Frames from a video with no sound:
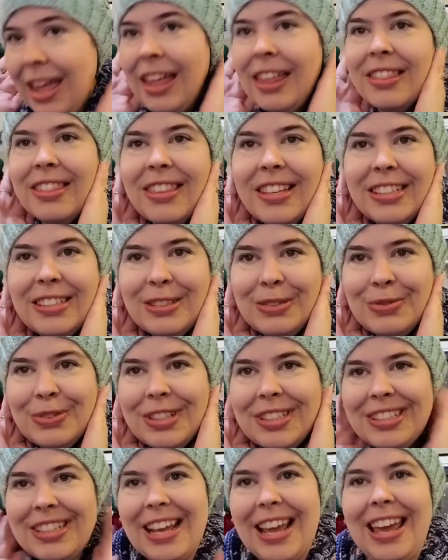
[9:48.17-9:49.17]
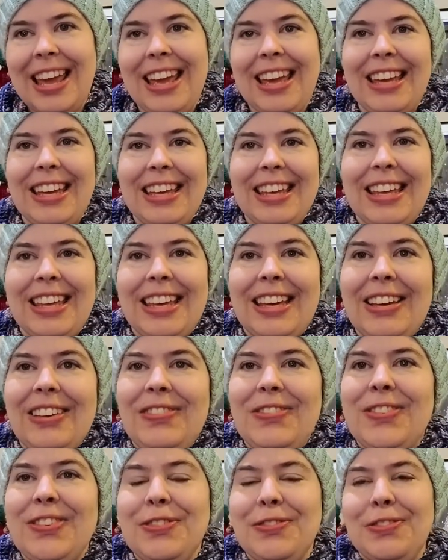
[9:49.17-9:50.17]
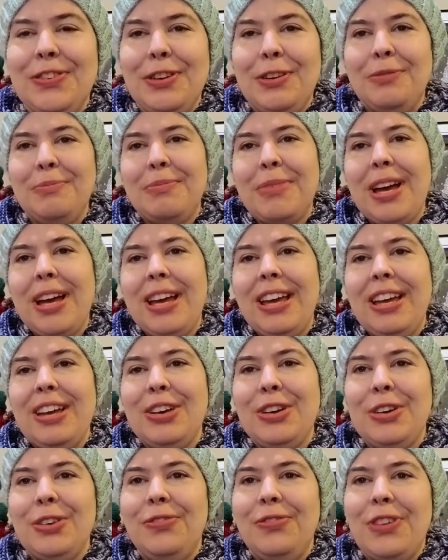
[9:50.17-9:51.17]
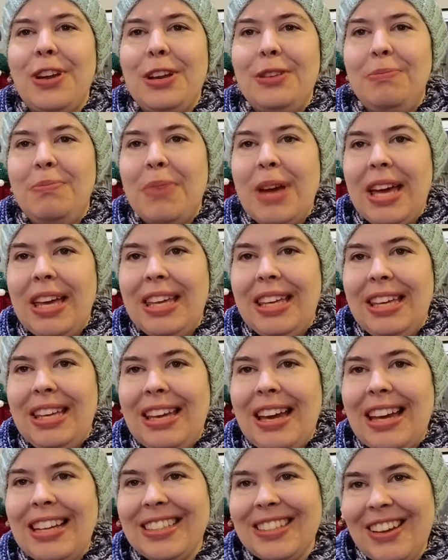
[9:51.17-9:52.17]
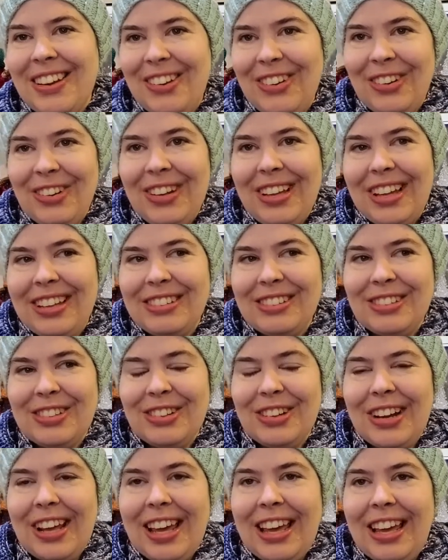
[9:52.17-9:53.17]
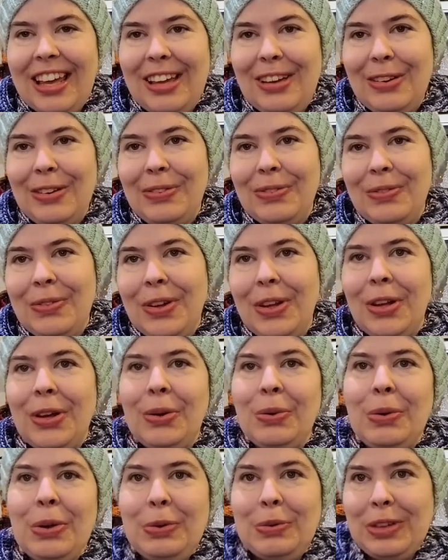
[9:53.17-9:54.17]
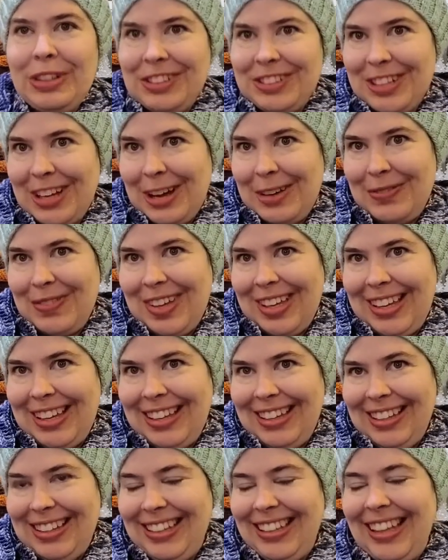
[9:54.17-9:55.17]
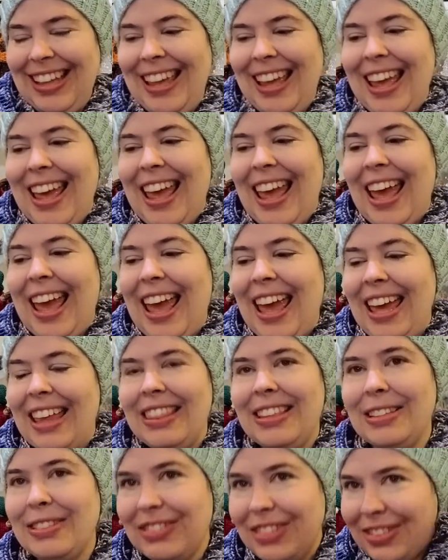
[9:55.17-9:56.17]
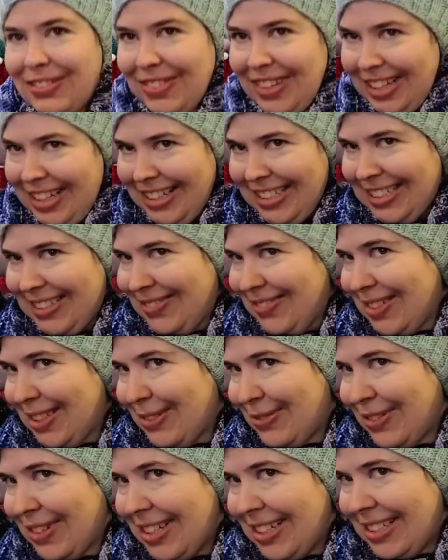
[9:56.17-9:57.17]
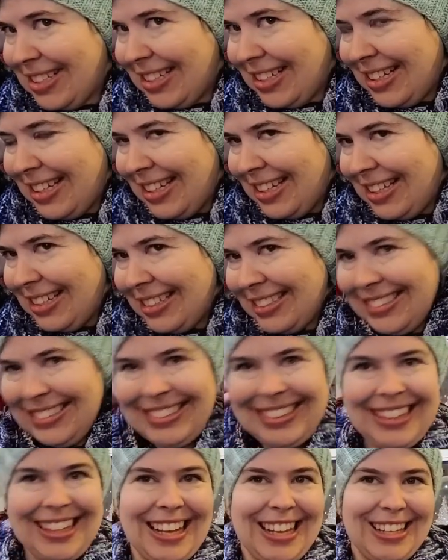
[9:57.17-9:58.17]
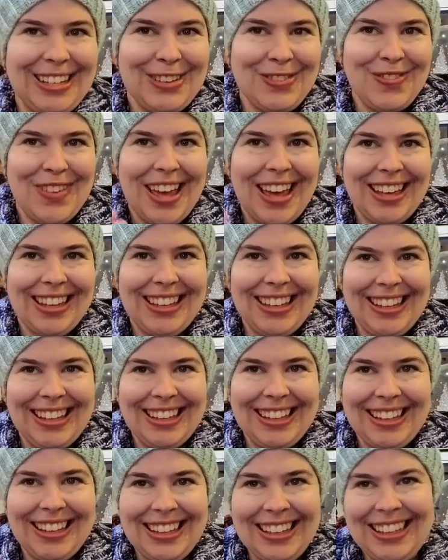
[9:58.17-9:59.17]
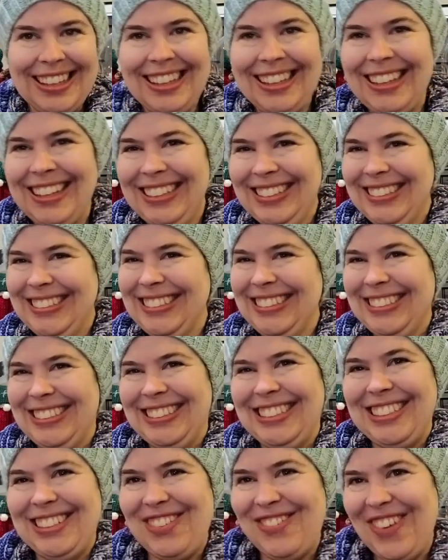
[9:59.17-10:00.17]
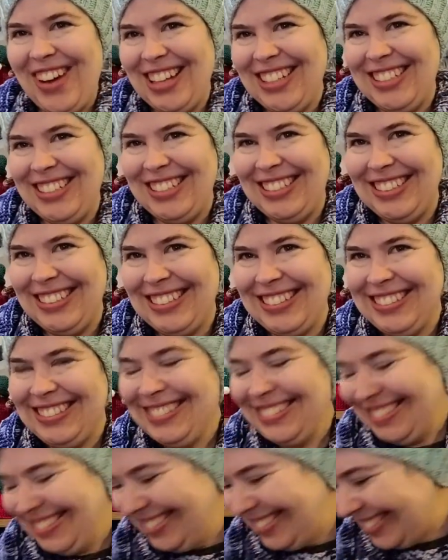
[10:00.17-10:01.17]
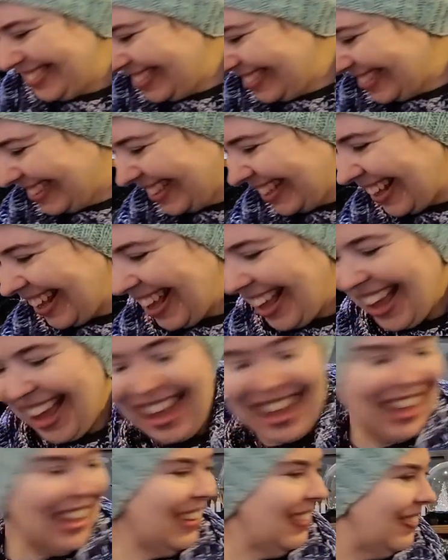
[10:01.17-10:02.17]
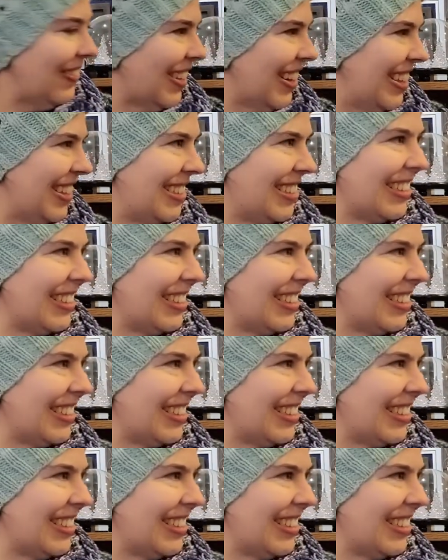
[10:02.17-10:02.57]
this was a gift from my good friend Becky. I saw her yesterday. We went shopping, and this was my Christmas present. Thank you, Becky. She watches. All right,